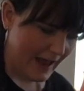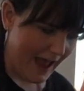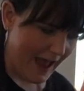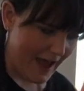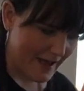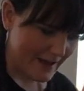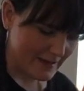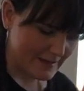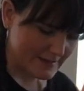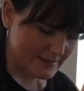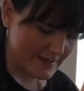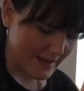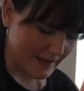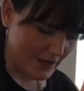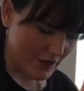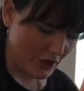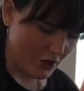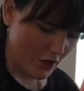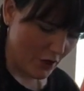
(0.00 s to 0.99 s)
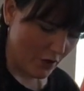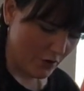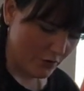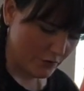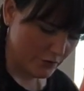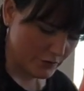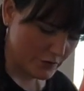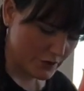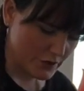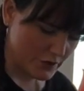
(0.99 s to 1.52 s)
add a second
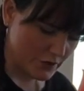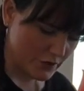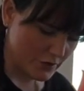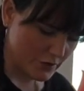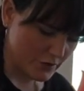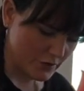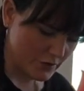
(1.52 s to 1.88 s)
coat